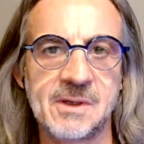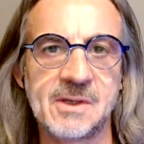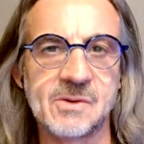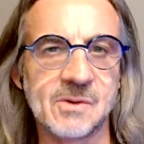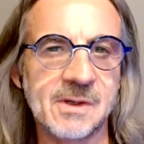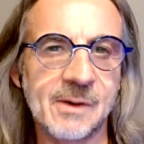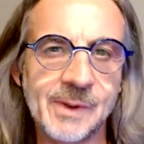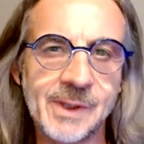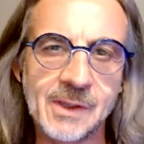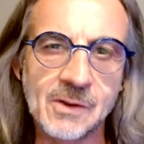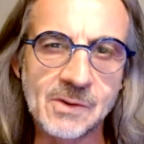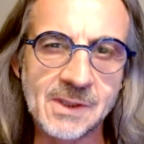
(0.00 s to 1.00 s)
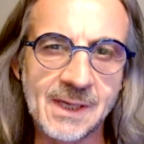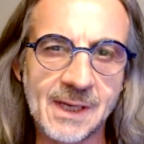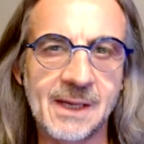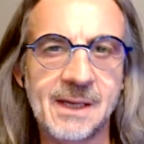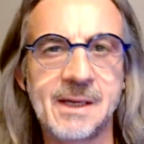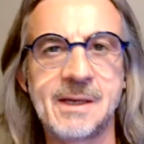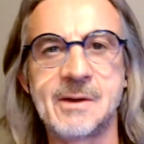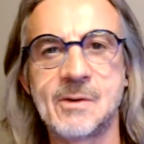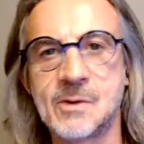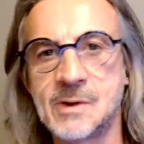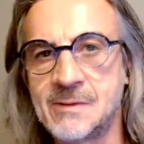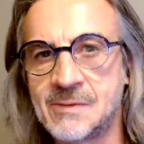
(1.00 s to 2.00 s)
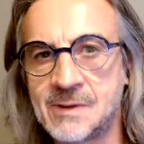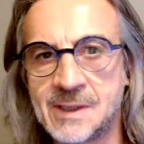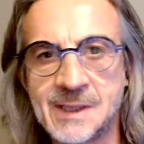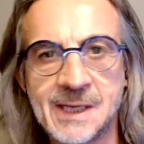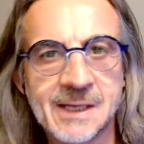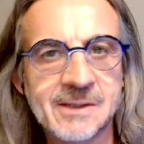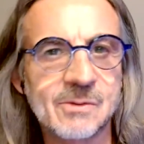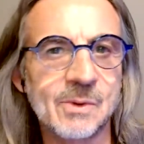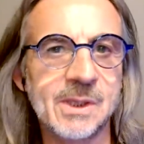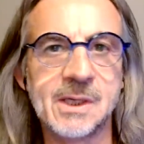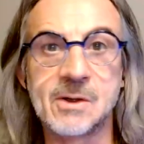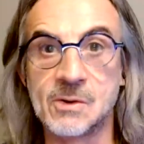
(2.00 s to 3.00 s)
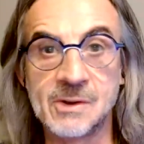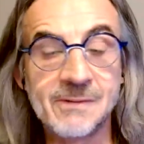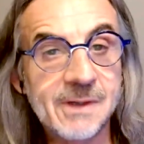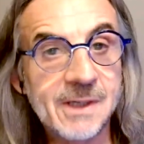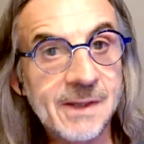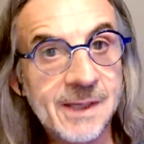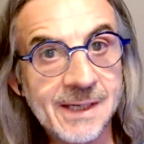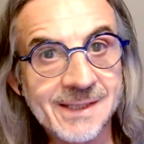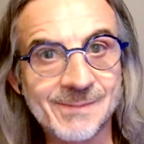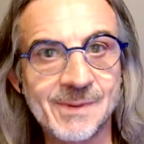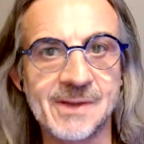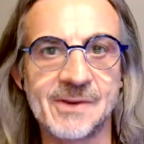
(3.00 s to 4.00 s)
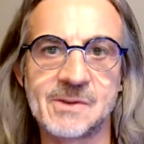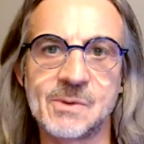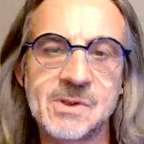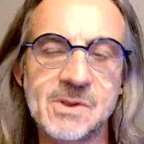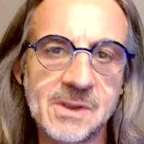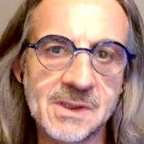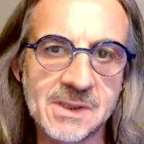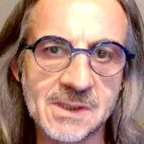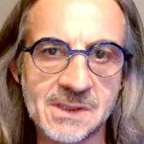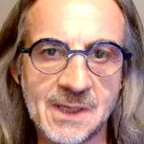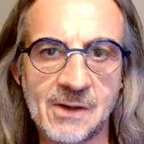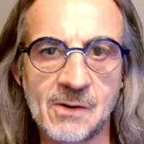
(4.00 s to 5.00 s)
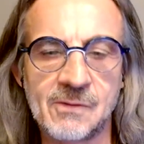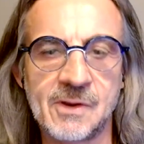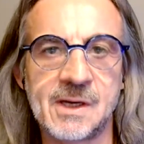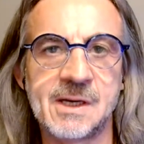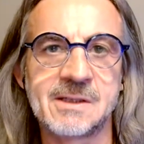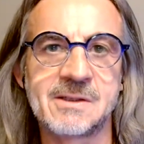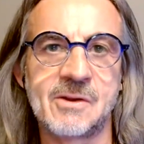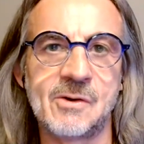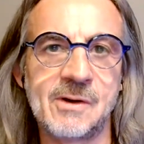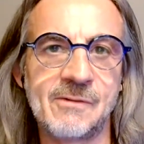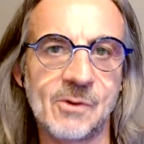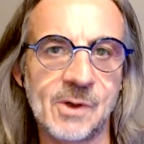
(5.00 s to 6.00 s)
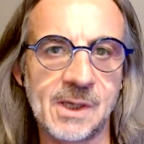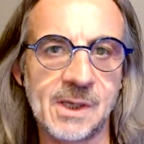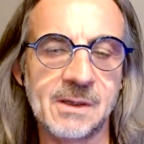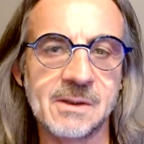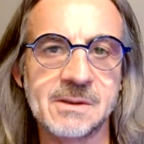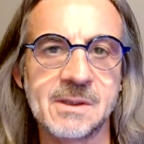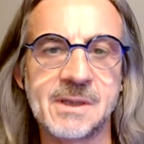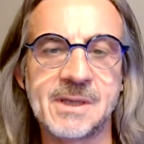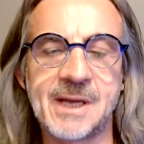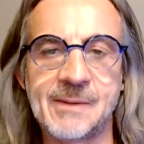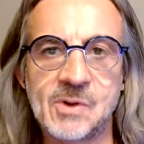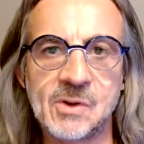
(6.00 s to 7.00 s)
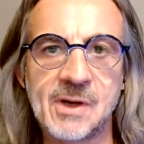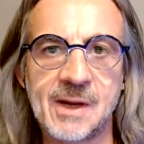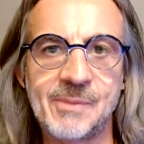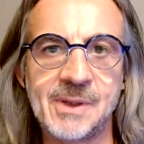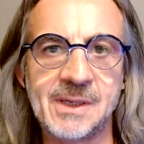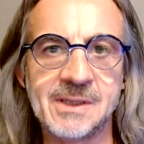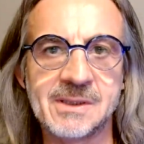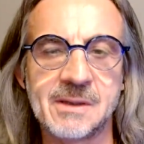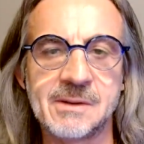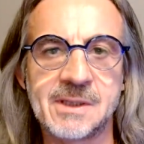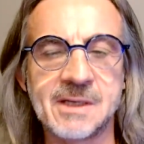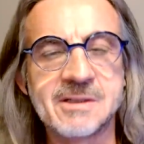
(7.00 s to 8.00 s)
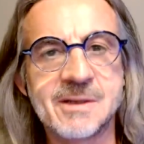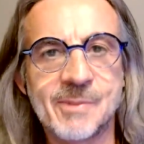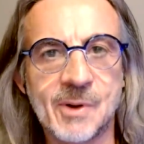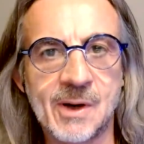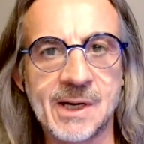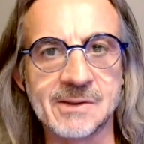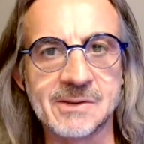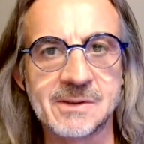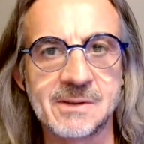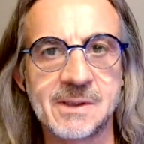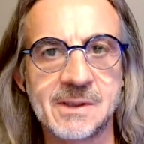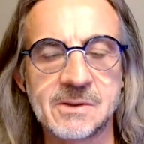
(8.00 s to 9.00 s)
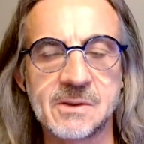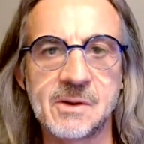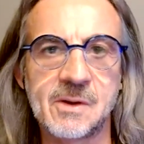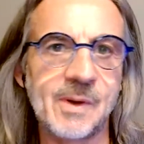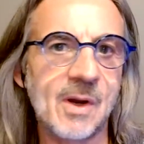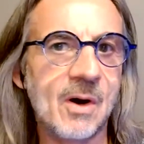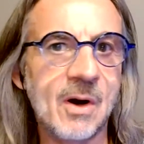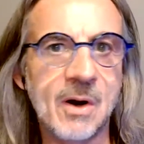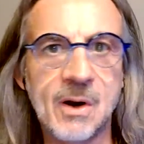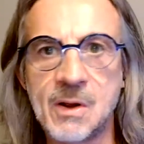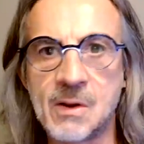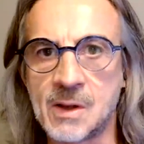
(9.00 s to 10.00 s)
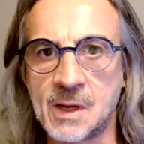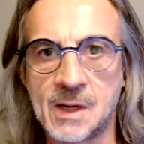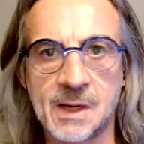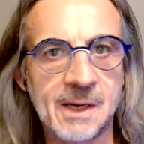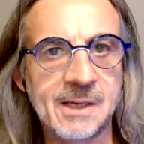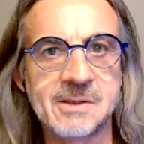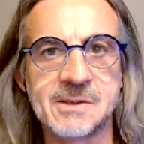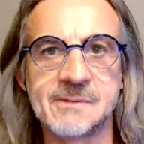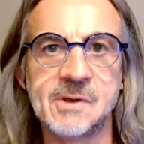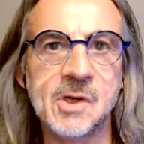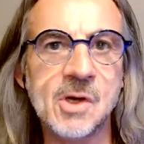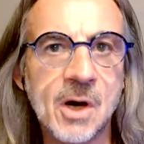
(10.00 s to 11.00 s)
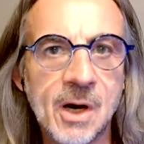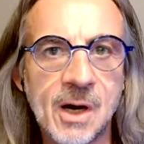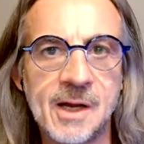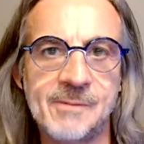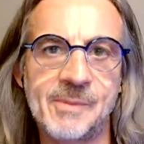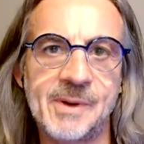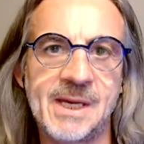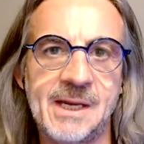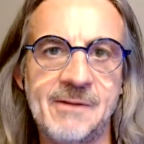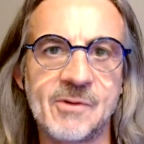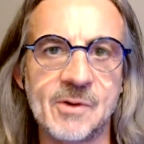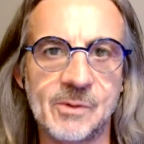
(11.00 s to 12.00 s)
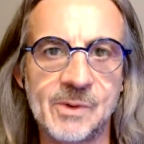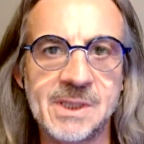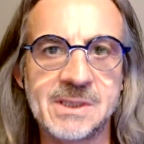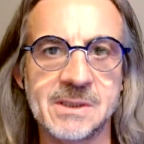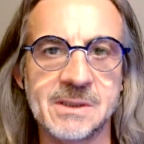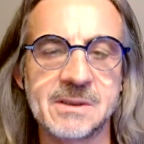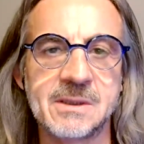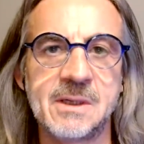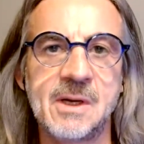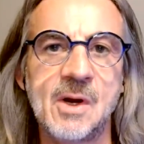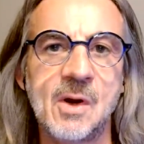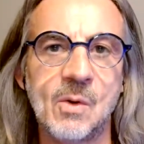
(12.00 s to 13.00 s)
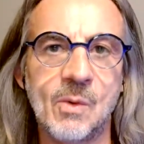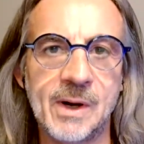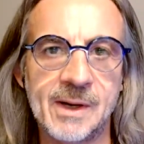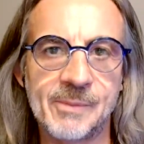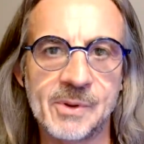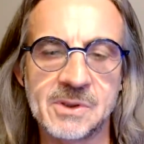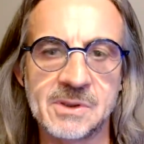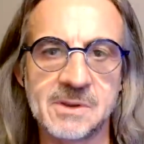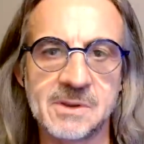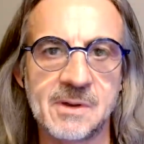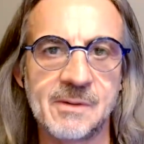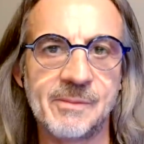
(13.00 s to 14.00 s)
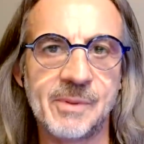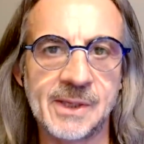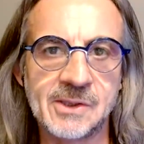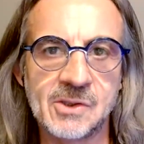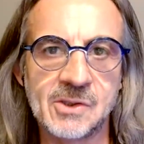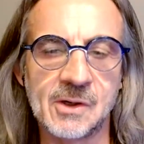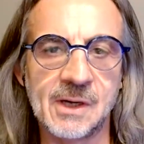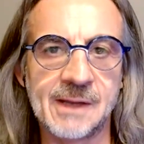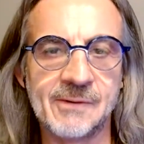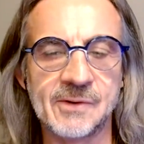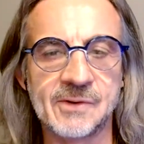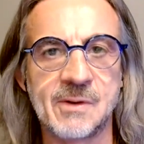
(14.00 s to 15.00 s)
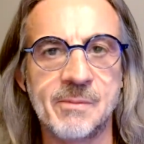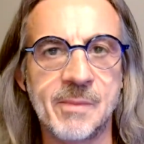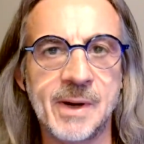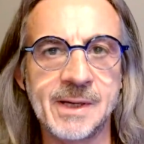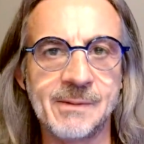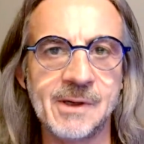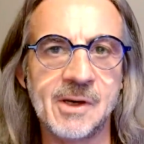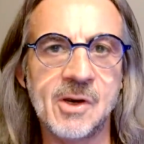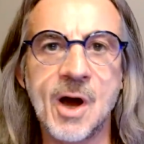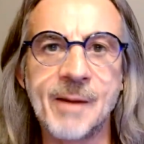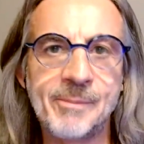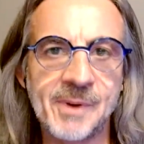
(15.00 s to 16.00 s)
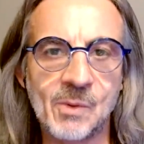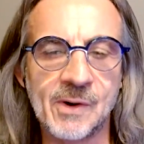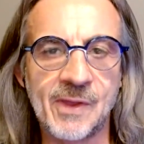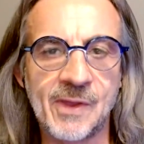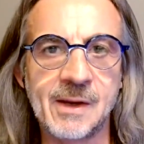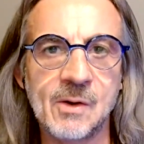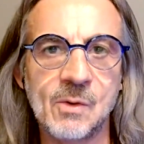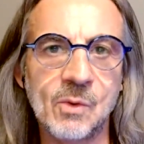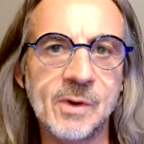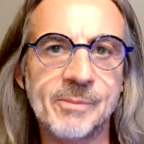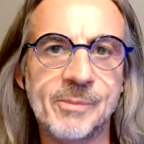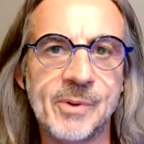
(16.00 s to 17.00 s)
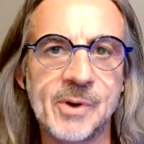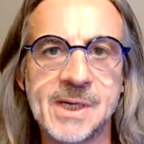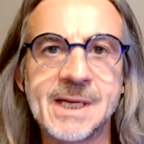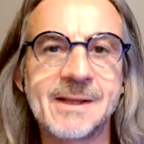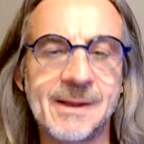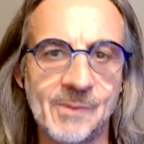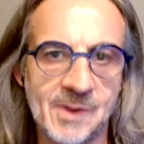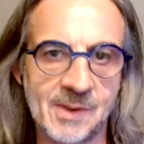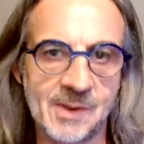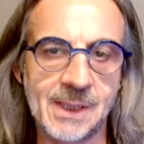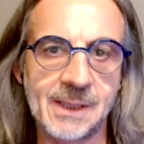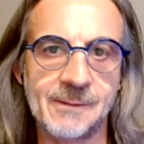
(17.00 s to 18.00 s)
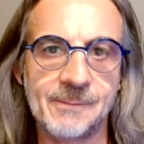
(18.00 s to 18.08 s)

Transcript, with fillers: So it's not what you do today or even in the next week or even in the next month. It's what you can sustain over the next 30, 40 years. Type 2 diabetes tends to progress. So there could be all kinds of non behavioral reasons why a person's blood sugar levels might not be where they would predict them to be.